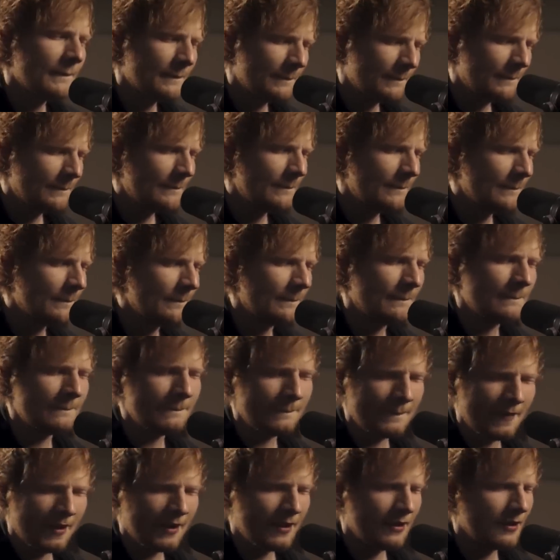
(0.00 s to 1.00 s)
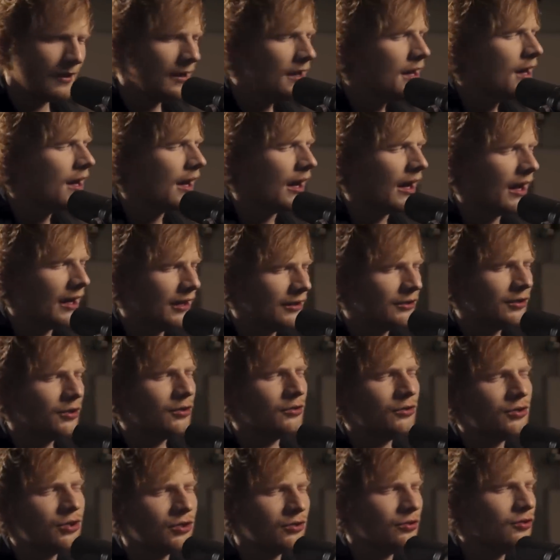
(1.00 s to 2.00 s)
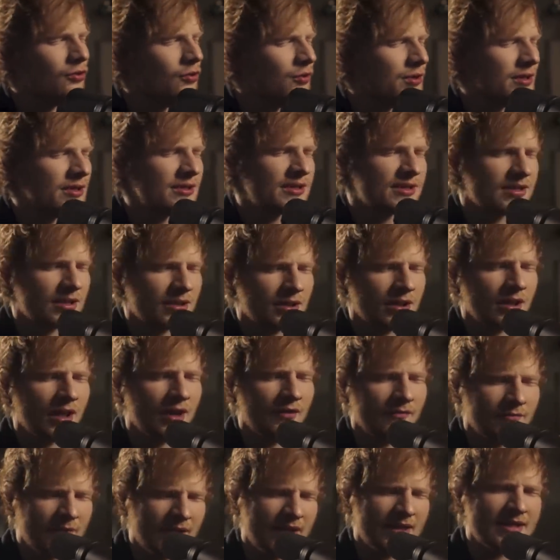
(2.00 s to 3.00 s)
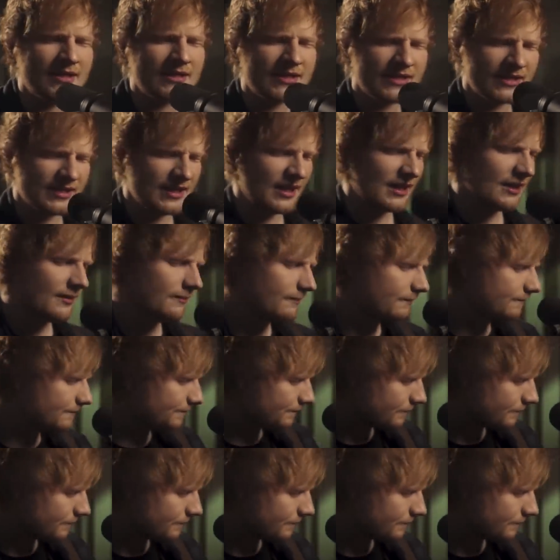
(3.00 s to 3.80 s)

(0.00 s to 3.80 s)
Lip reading: I know you will still love me the same.